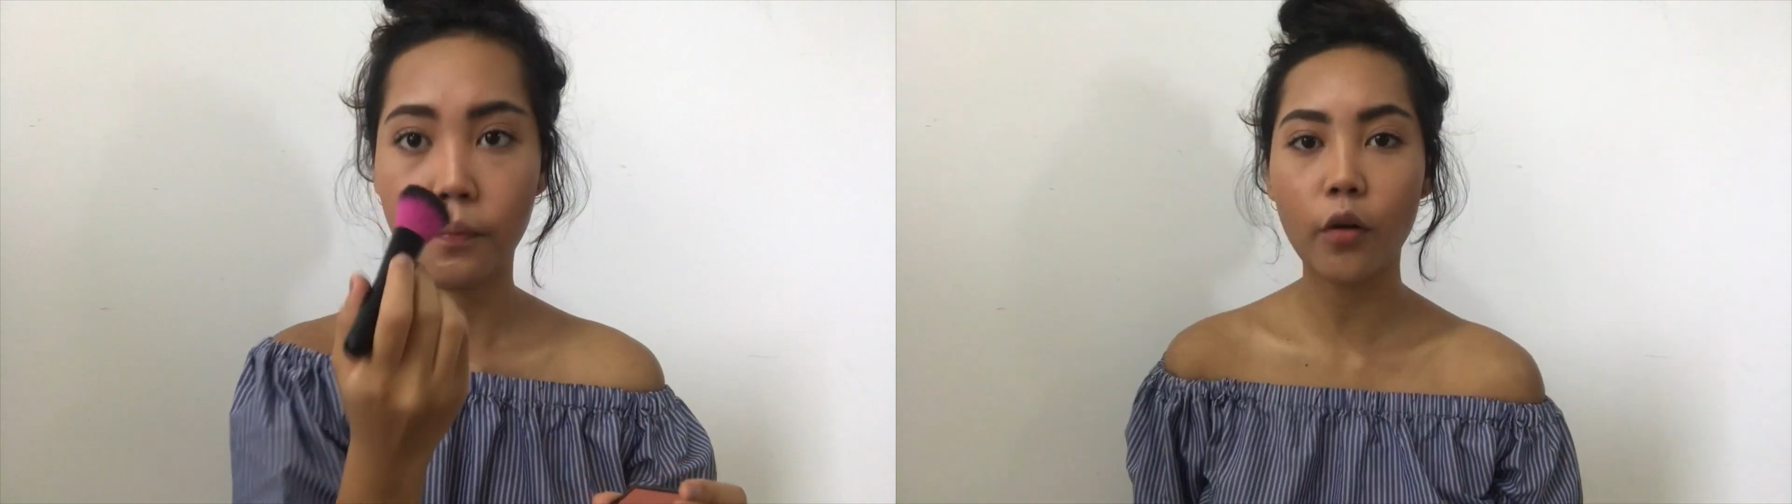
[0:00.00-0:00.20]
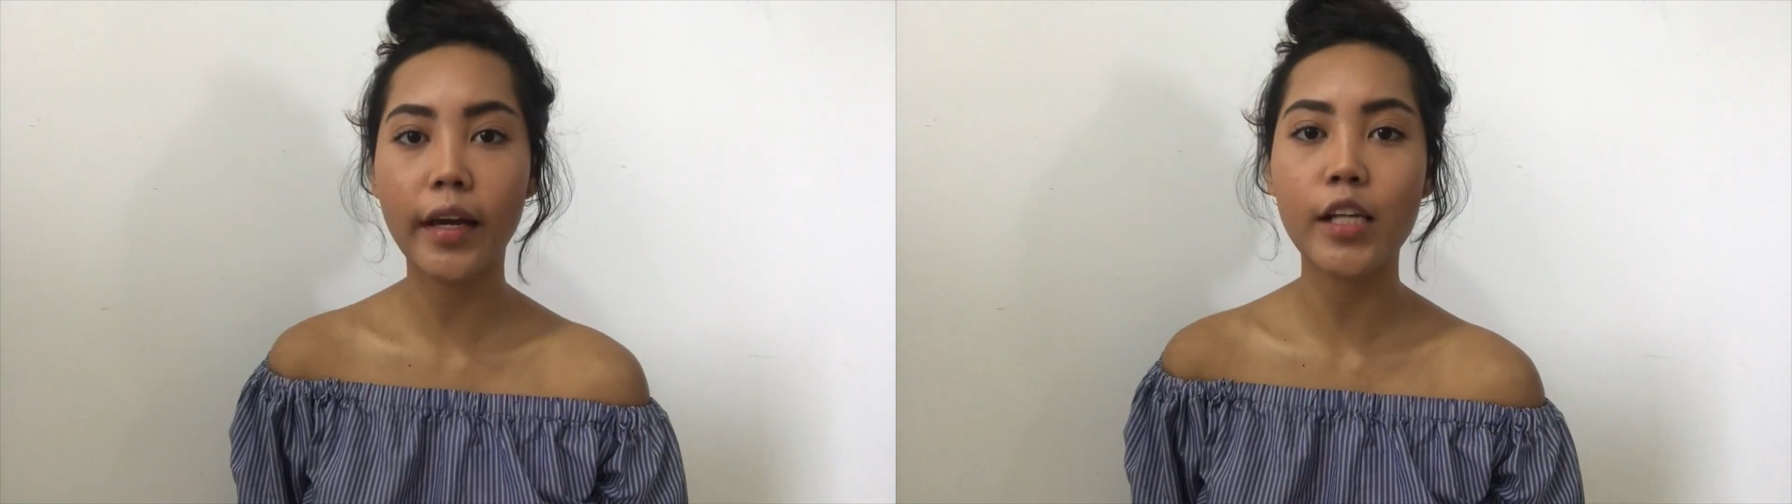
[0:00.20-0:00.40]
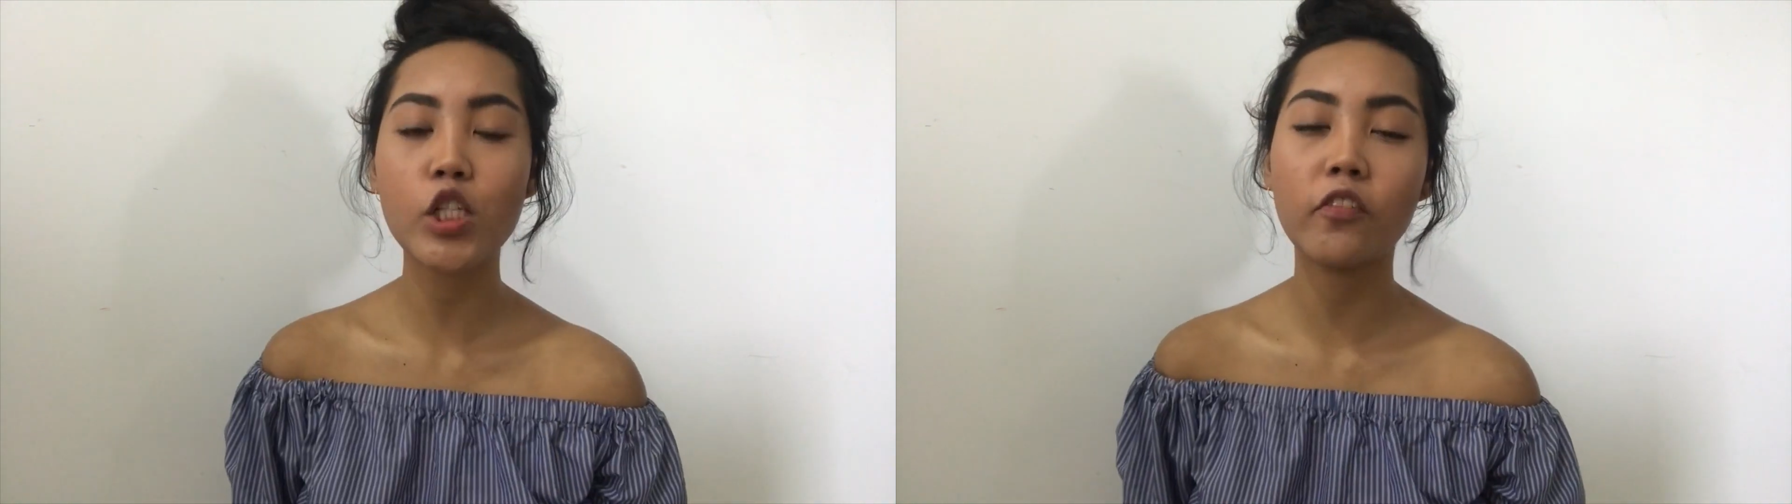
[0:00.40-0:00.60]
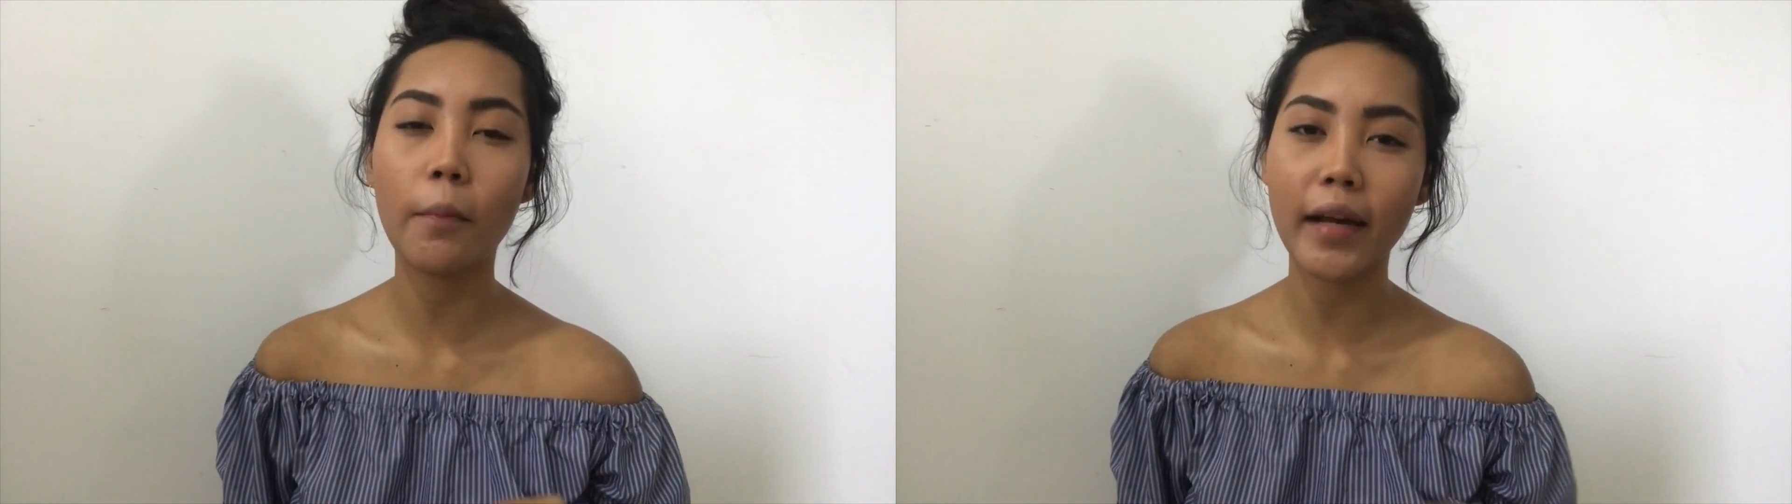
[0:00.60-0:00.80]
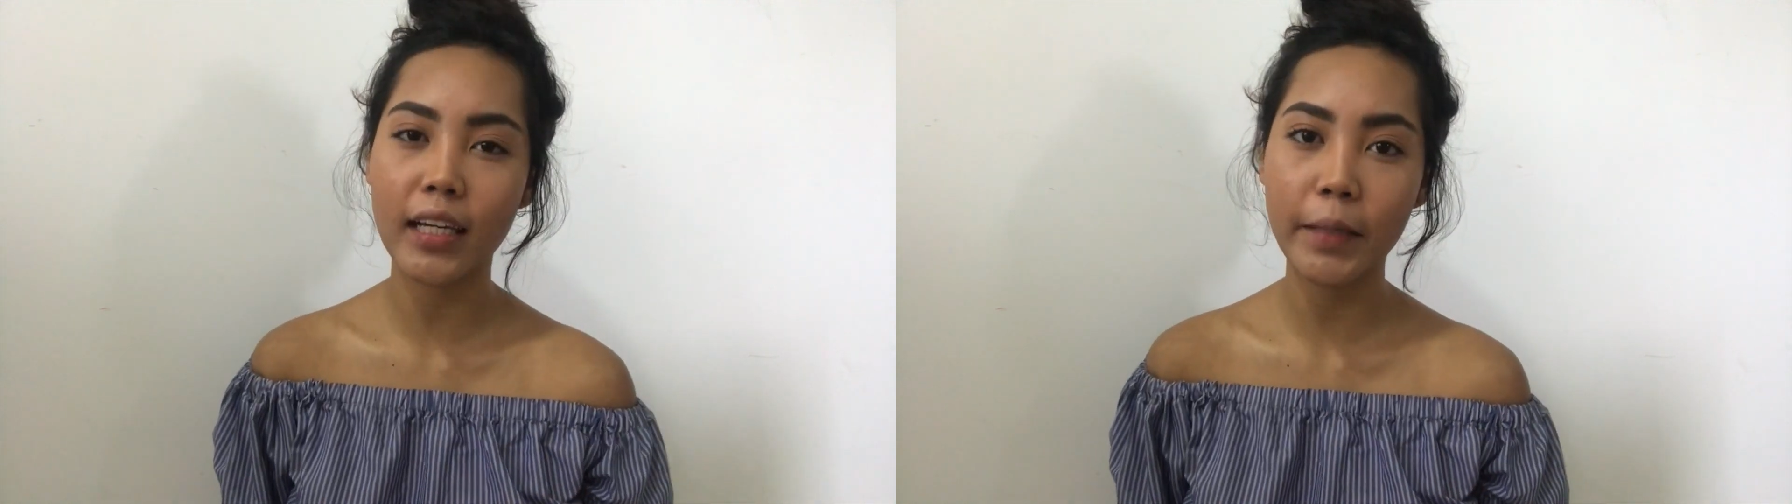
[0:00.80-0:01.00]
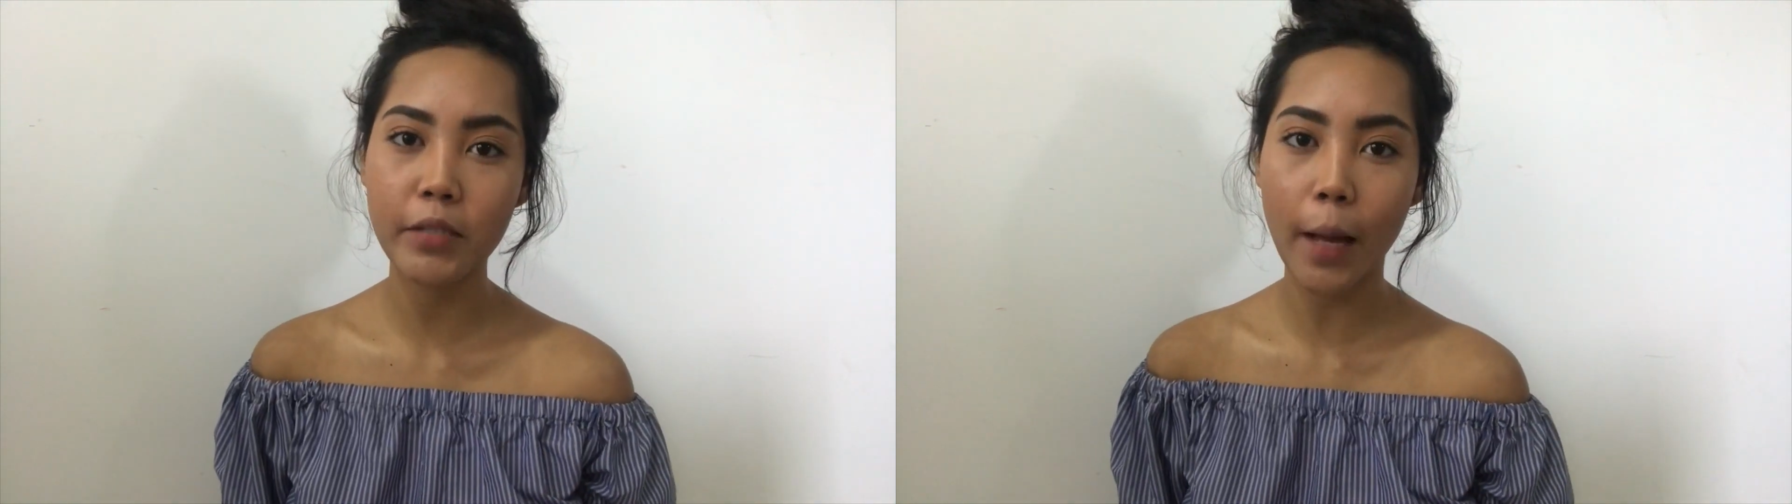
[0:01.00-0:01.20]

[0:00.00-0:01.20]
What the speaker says: Okay, so for my lips,